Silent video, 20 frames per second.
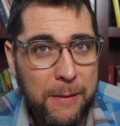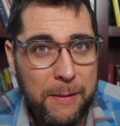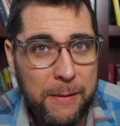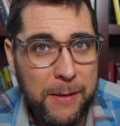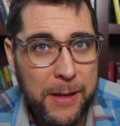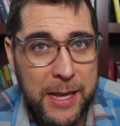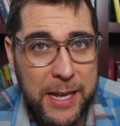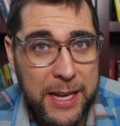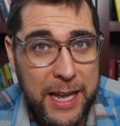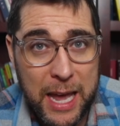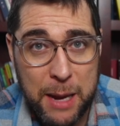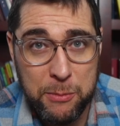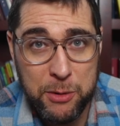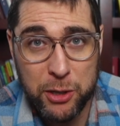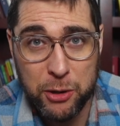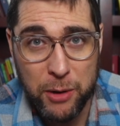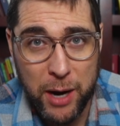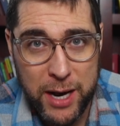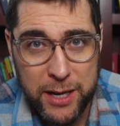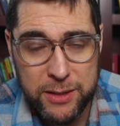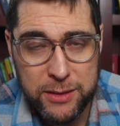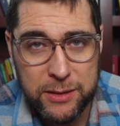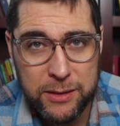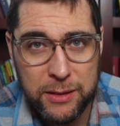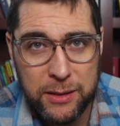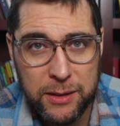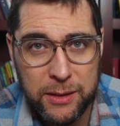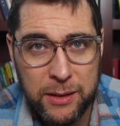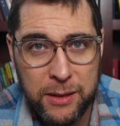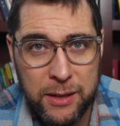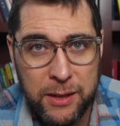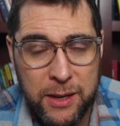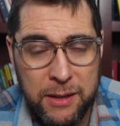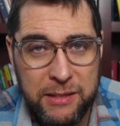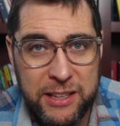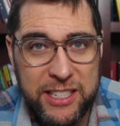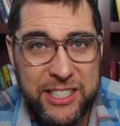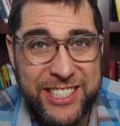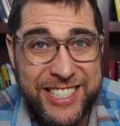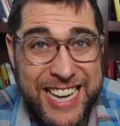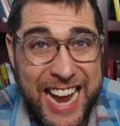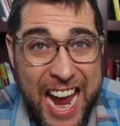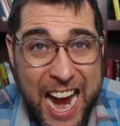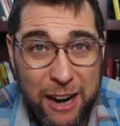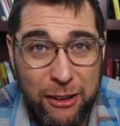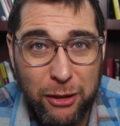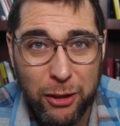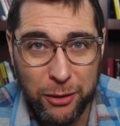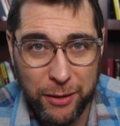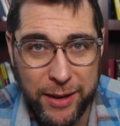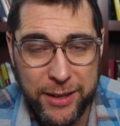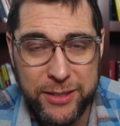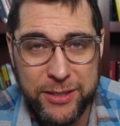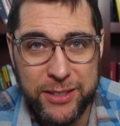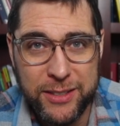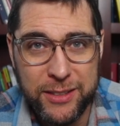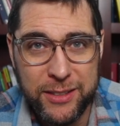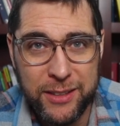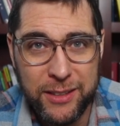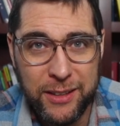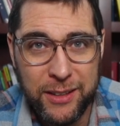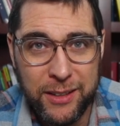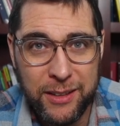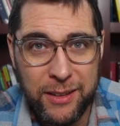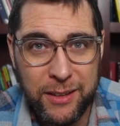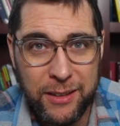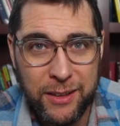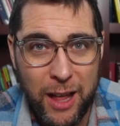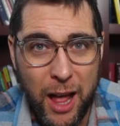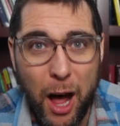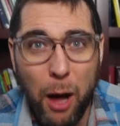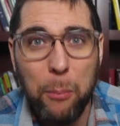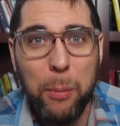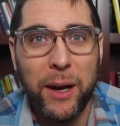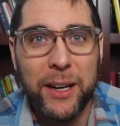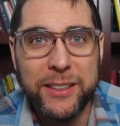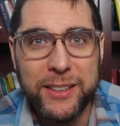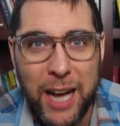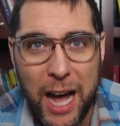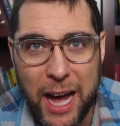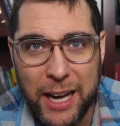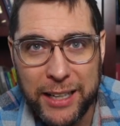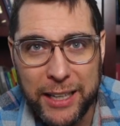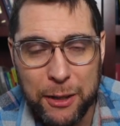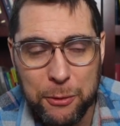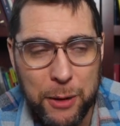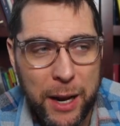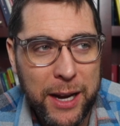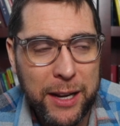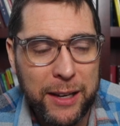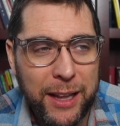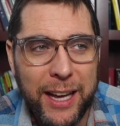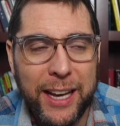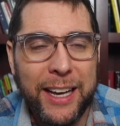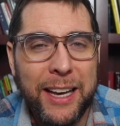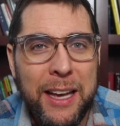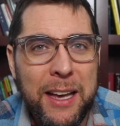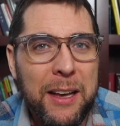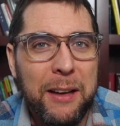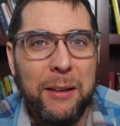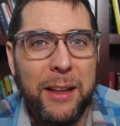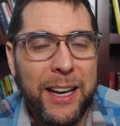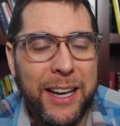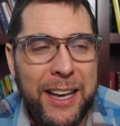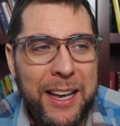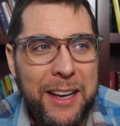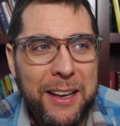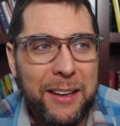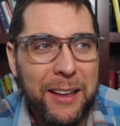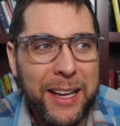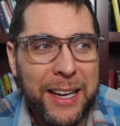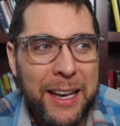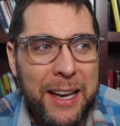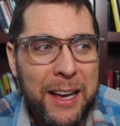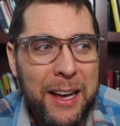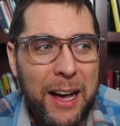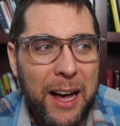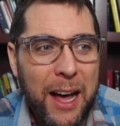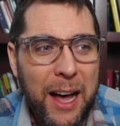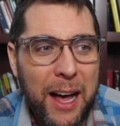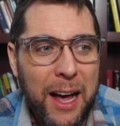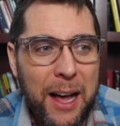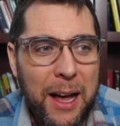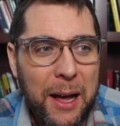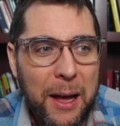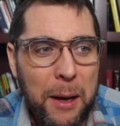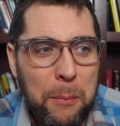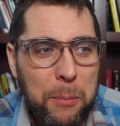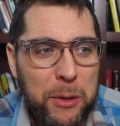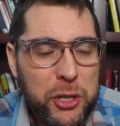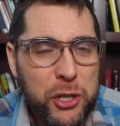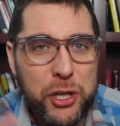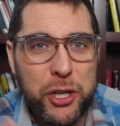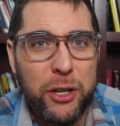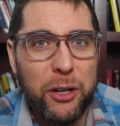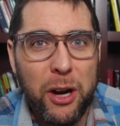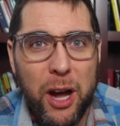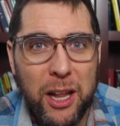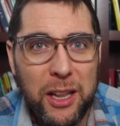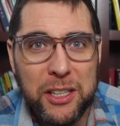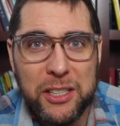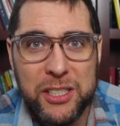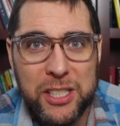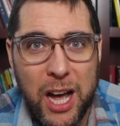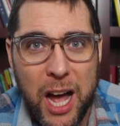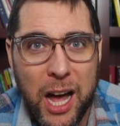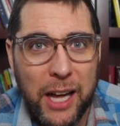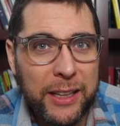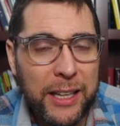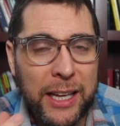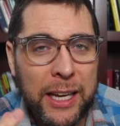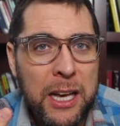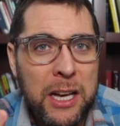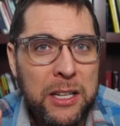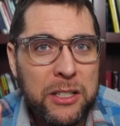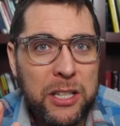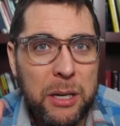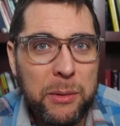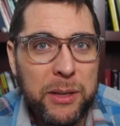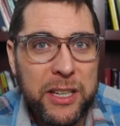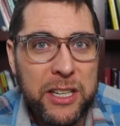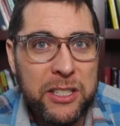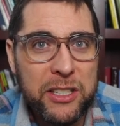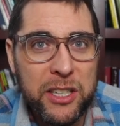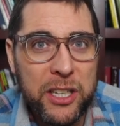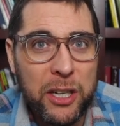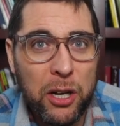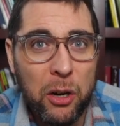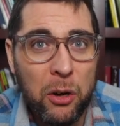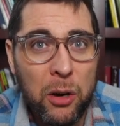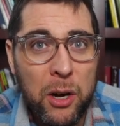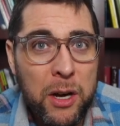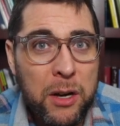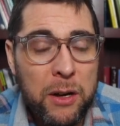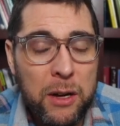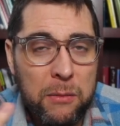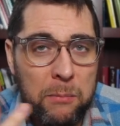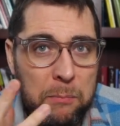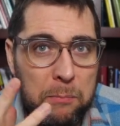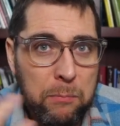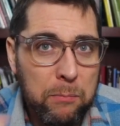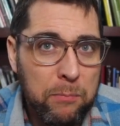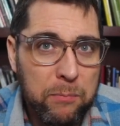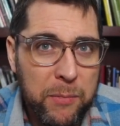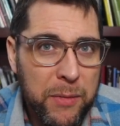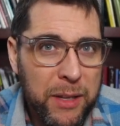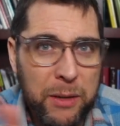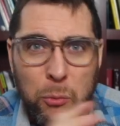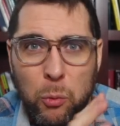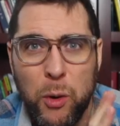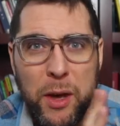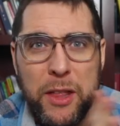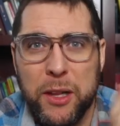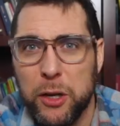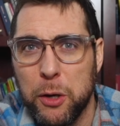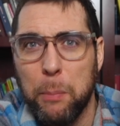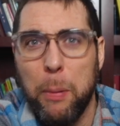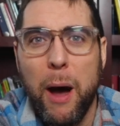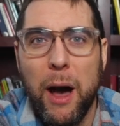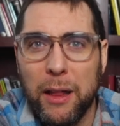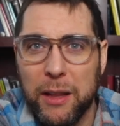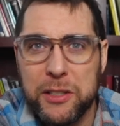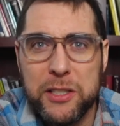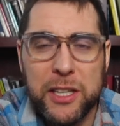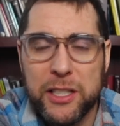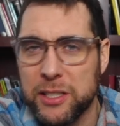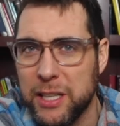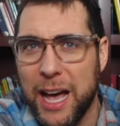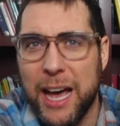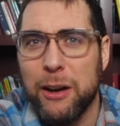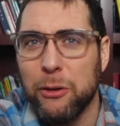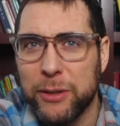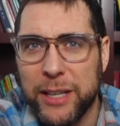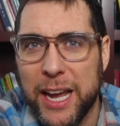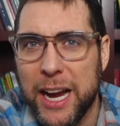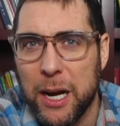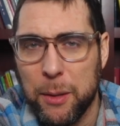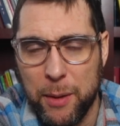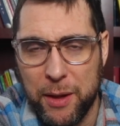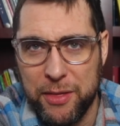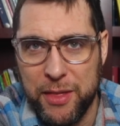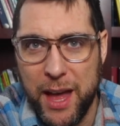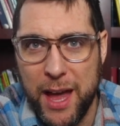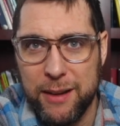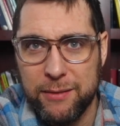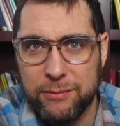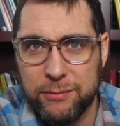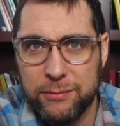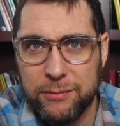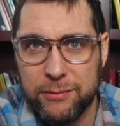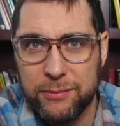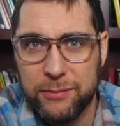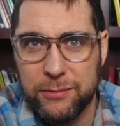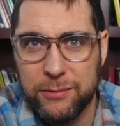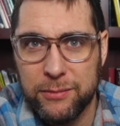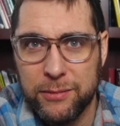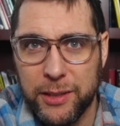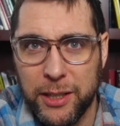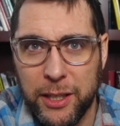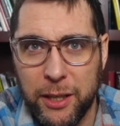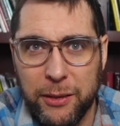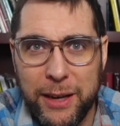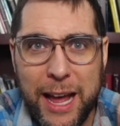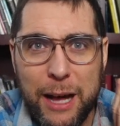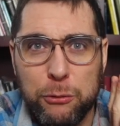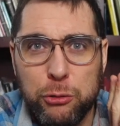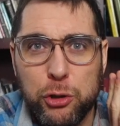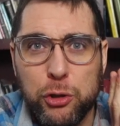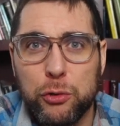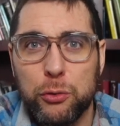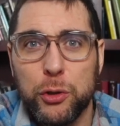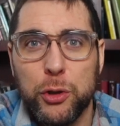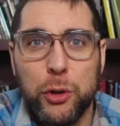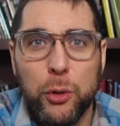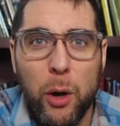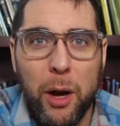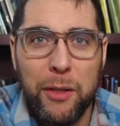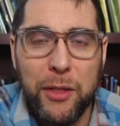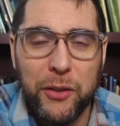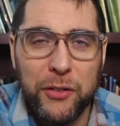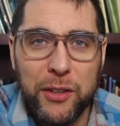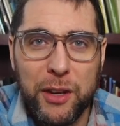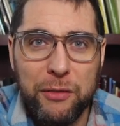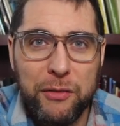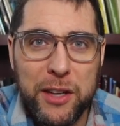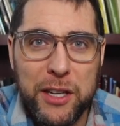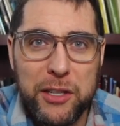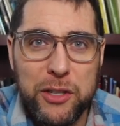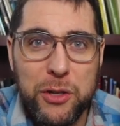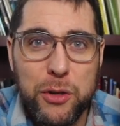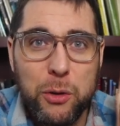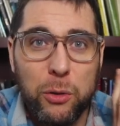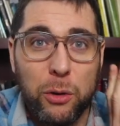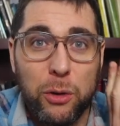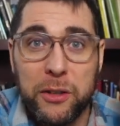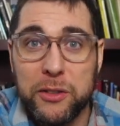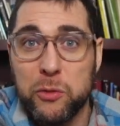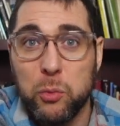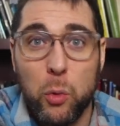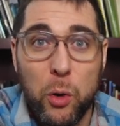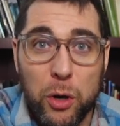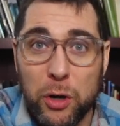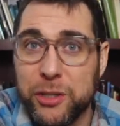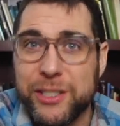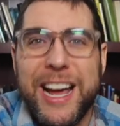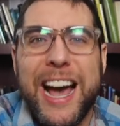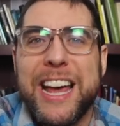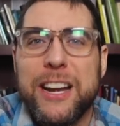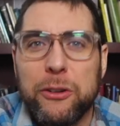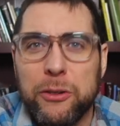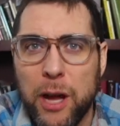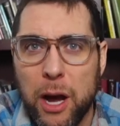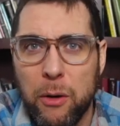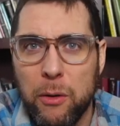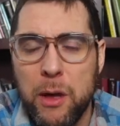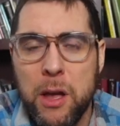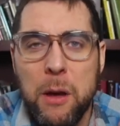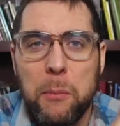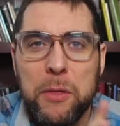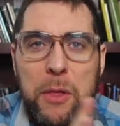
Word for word: he came to Christ. These terrorists al Baghdadi, right? Like like like uh, uh, Bashir al Assad. Like some of these, you know, in whether your politics, I don't care about that. You know, and how true all the stuff they do or it's worse, I don't know. But